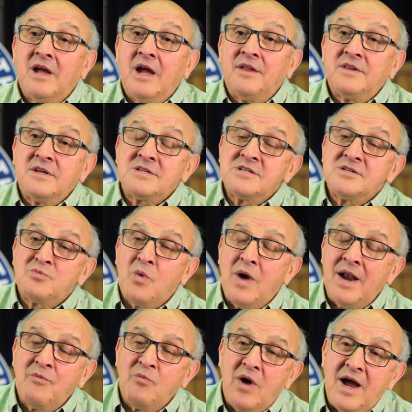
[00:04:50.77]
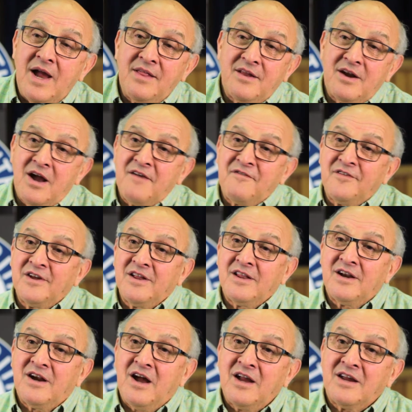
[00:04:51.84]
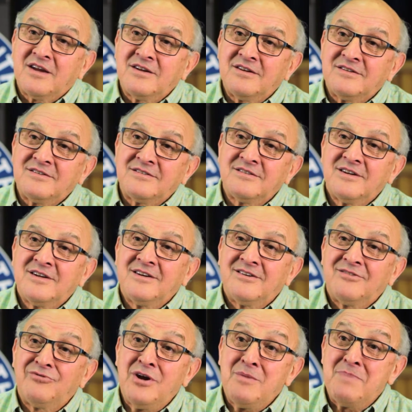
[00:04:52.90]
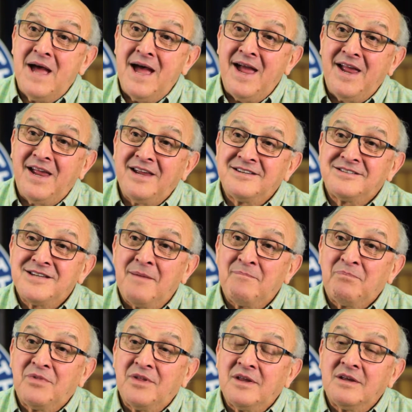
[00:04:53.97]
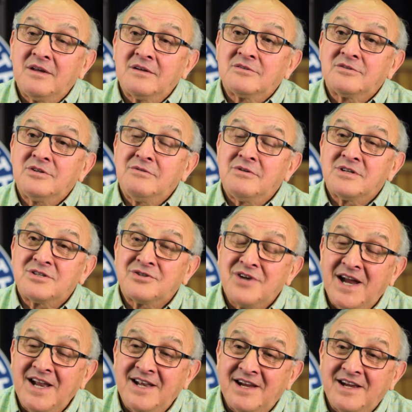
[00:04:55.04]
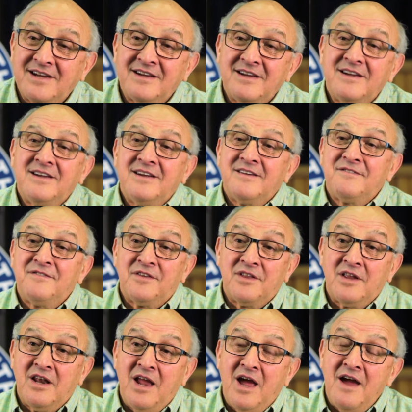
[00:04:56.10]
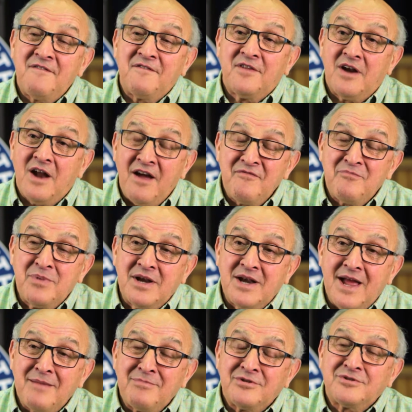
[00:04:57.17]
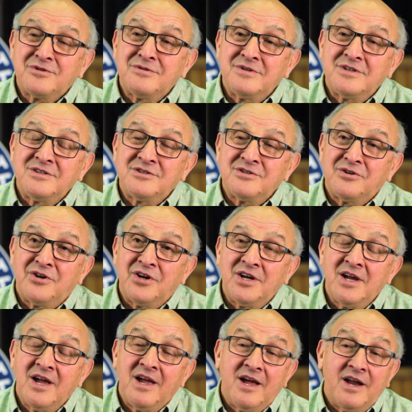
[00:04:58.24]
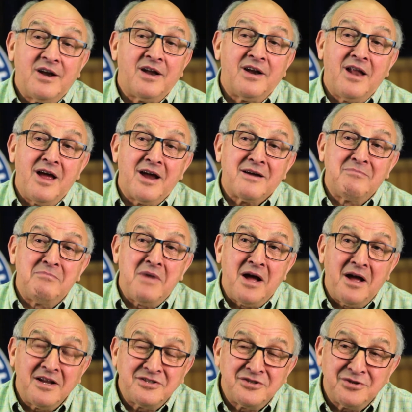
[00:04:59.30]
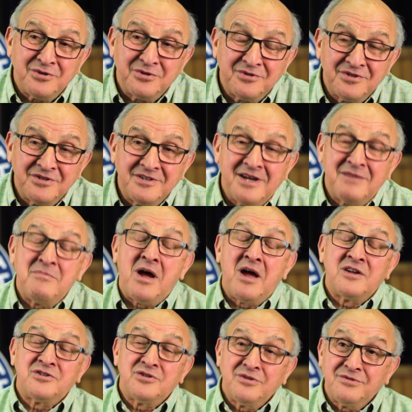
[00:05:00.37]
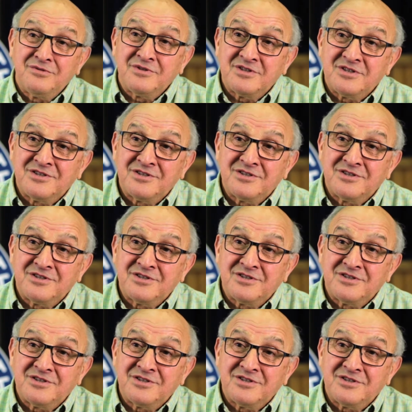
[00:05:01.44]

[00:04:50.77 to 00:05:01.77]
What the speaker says: And this is one way that I feel that I can repay something to Australia for the life that I've been able to enjoy, and I'd like my children and my children's